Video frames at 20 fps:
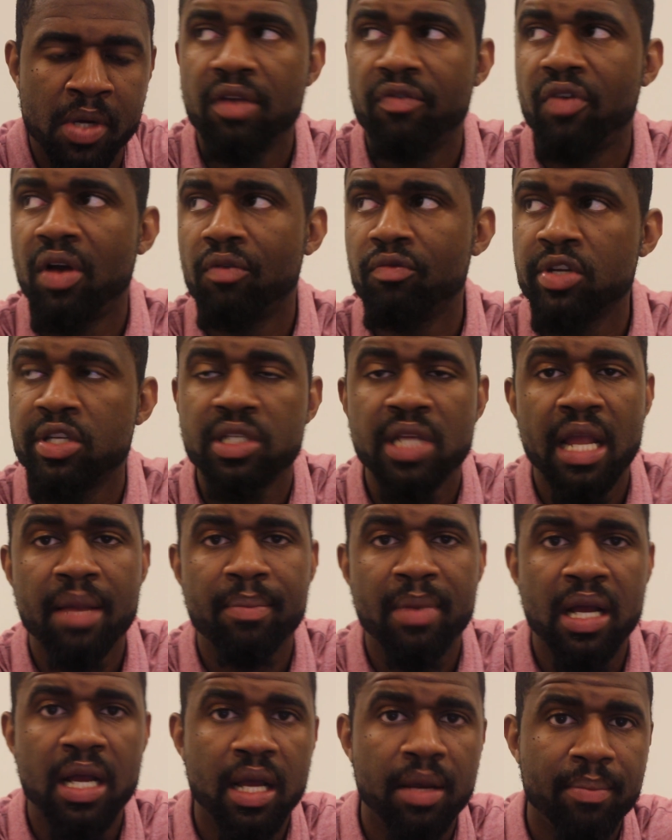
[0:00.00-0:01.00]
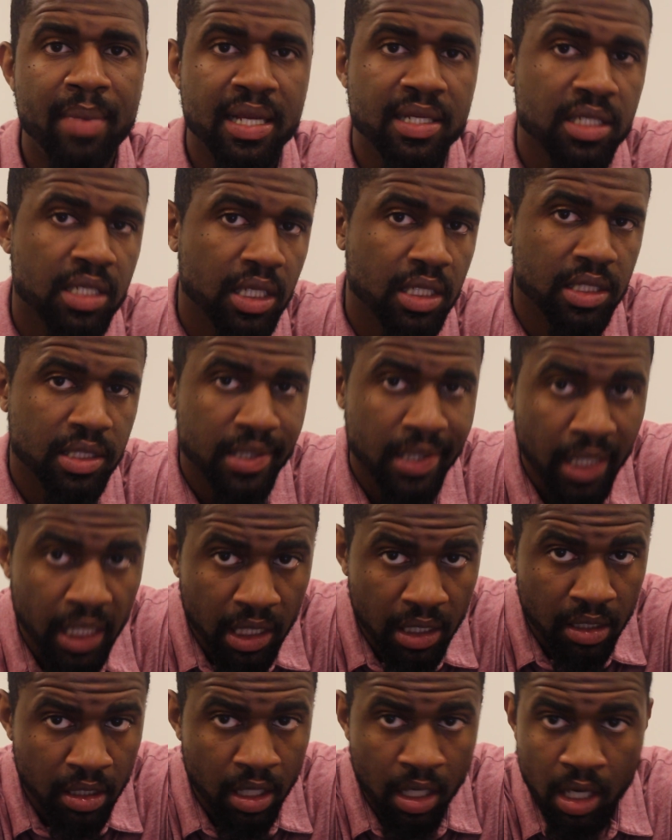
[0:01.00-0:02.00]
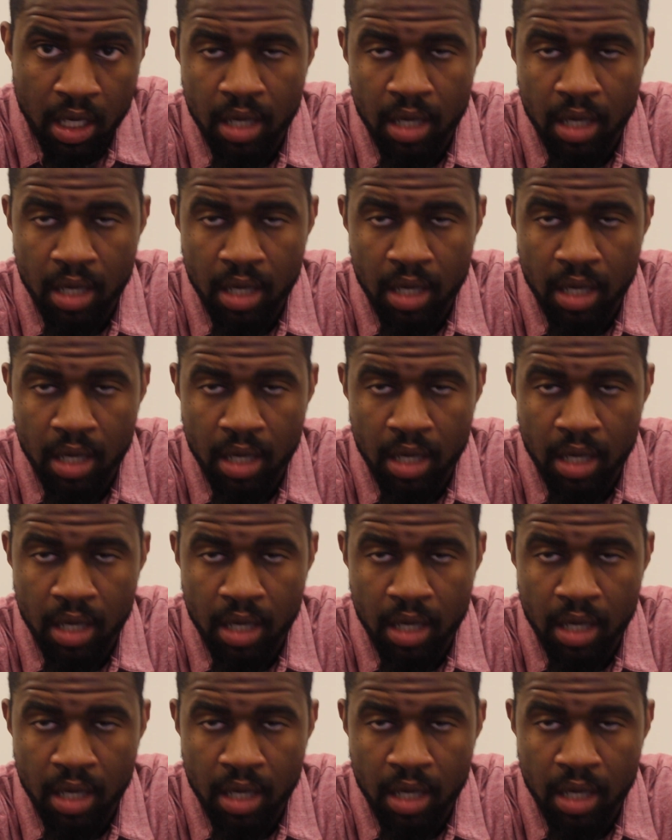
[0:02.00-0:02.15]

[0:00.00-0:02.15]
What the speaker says: If I recite my 16,